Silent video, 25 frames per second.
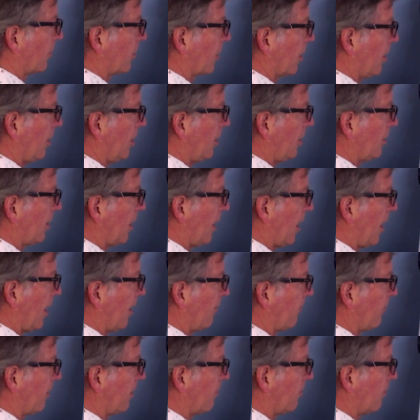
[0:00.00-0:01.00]
going to
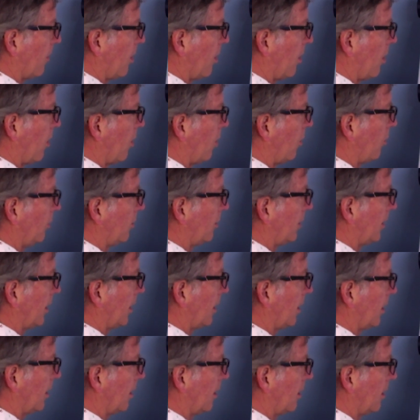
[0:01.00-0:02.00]
have him
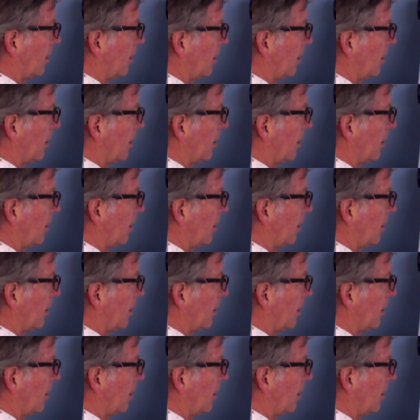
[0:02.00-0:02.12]
holding